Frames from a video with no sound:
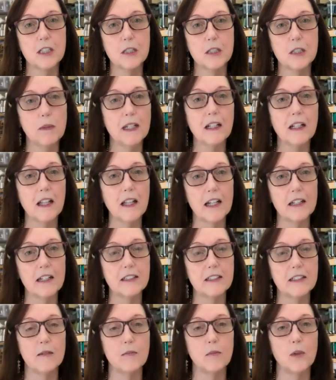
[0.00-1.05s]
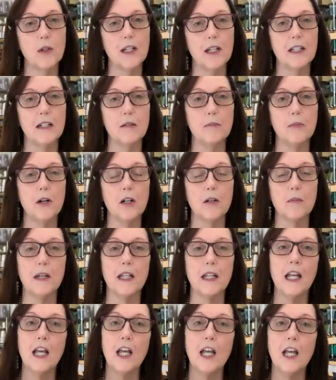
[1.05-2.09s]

spend a lot of time reading a book, but